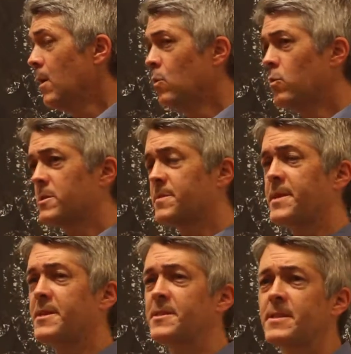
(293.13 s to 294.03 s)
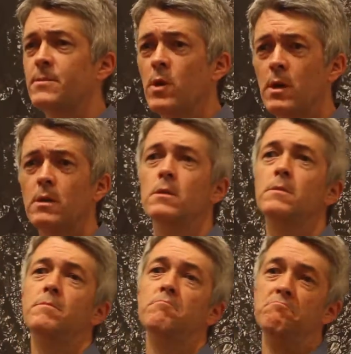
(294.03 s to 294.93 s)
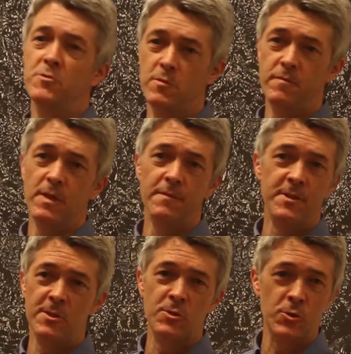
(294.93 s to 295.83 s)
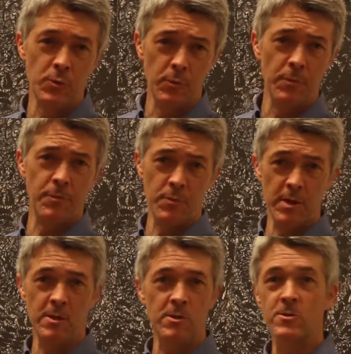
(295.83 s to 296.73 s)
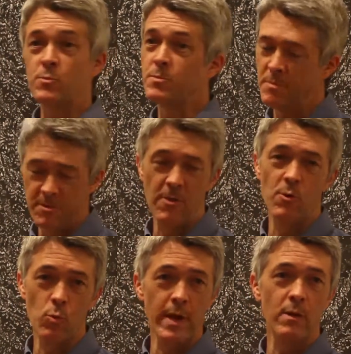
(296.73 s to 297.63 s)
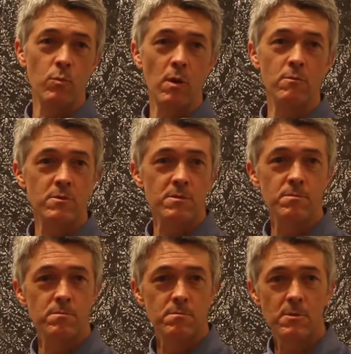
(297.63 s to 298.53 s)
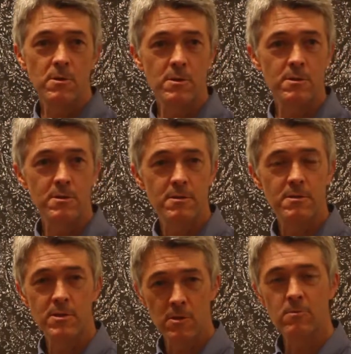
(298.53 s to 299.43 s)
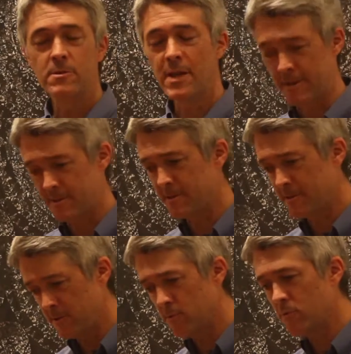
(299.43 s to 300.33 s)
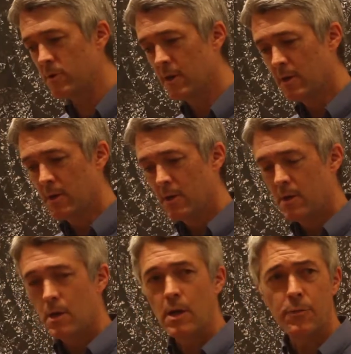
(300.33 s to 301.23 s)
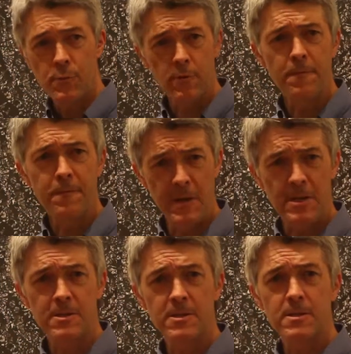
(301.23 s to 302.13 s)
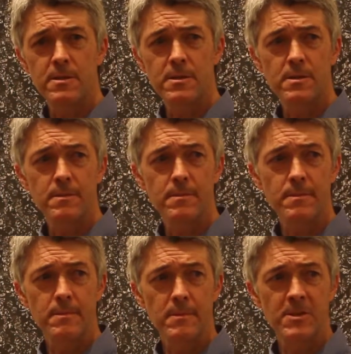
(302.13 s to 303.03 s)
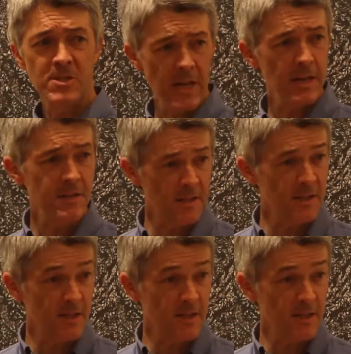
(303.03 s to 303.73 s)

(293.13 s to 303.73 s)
Warzameg said, well, you've lived here 2-3 years, another week won't hurt. So yes, you can throw the feast. Say to these